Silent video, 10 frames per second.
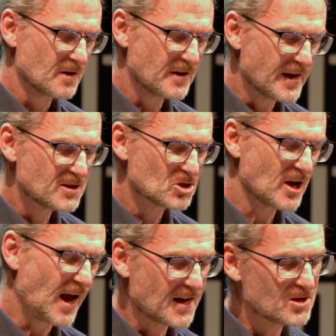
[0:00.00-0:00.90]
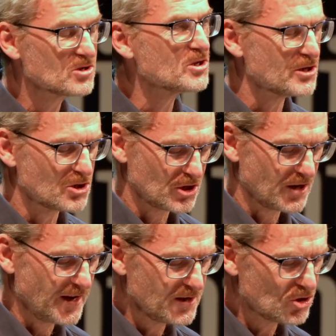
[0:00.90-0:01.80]
Nature and
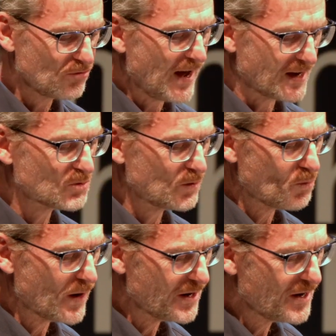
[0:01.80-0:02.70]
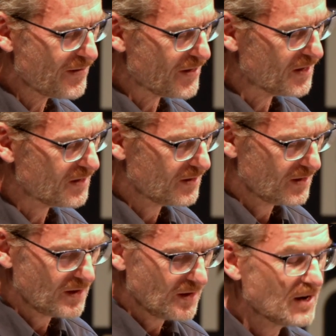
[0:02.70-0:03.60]
nurture interact with one another,
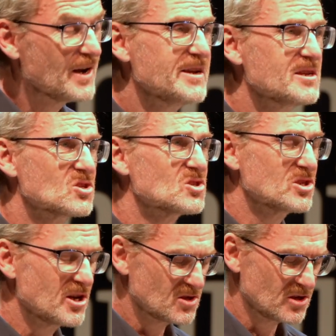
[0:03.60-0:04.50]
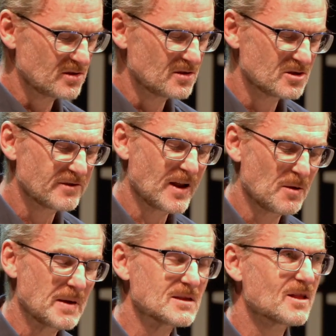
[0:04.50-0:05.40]
leading to certain
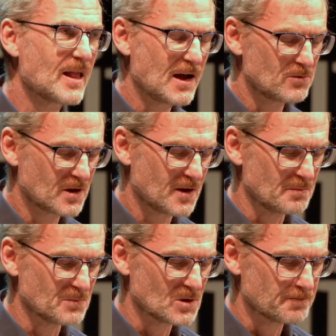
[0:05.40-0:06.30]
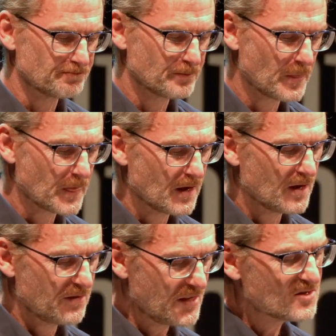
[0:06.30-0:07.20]
developmental outcomes.
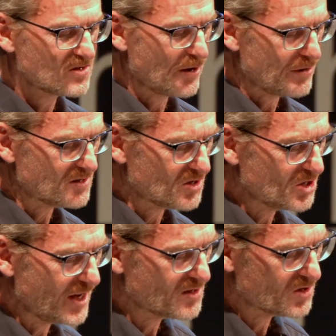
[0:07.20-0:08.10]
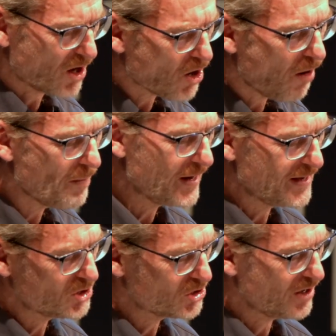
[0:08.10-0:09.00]
This theory suggests a
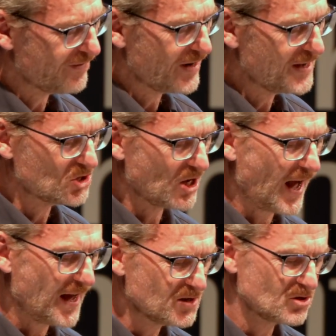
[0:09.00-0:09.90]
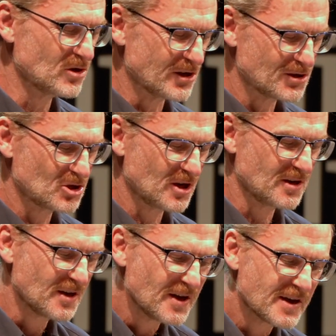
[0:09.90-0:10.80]
combination of nature and nurture
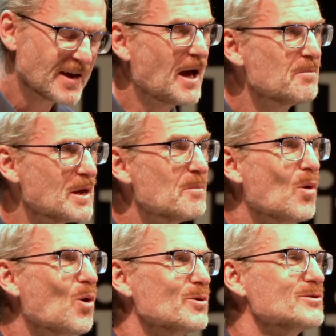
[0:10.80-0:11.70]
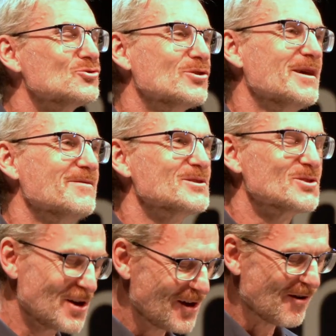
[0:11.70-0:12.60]
can be important drivers
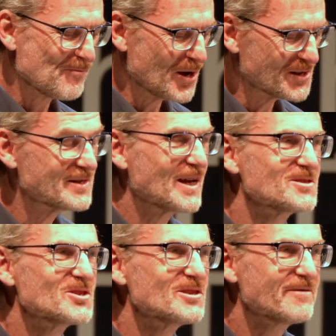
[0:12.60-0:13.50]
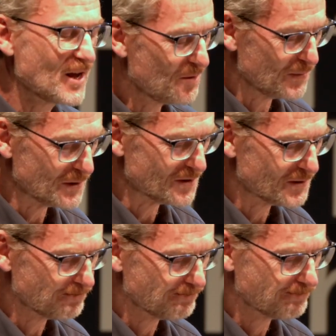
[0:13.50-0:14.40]
of personality development.